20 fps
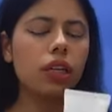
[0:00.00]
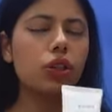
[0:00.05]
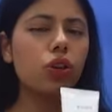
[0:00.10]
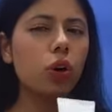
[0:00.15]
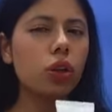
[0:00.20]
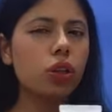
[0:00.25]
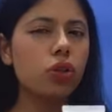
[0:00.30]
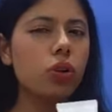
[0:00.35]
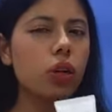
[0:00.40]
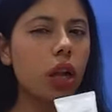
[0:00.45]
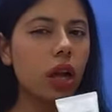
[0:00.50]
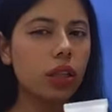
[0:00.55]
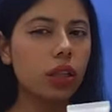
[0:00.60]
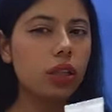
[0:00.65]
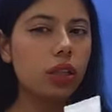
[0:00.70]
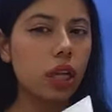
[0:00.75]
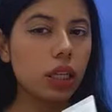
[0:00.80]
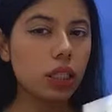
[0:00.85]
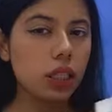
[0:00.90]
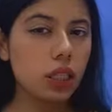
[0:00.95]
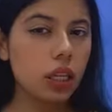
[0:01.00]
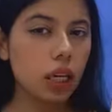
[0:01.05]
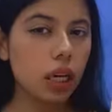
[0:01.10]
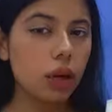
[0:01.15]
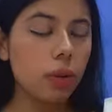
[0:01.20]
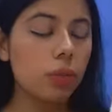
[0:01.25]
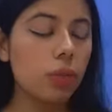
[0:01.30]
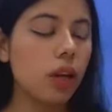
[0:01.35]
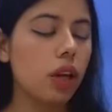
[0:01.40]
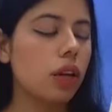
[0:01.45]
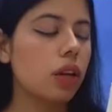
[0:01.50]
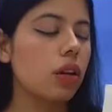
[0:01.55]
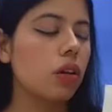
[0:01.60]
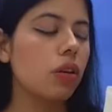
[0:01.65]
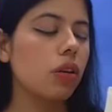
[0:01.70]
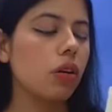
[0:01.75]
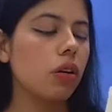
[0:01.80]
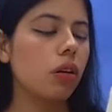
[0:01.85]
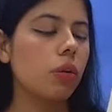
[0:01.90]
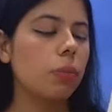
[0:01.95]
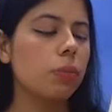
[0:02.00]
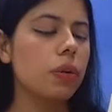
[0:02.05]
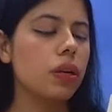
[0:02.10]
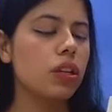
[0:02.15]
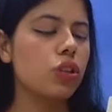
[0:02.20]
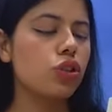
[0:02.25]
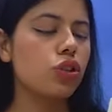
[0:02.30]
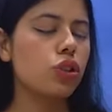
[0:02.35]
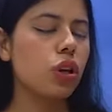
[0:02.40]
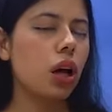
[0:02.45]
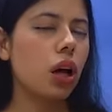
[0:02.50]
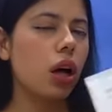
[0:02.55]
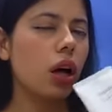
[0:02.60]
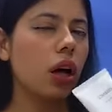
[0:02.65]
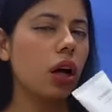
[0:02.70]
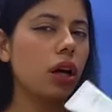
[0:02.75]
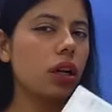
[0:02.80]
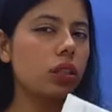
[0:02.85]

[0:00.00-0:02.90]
There's also another sunscreen in Missha.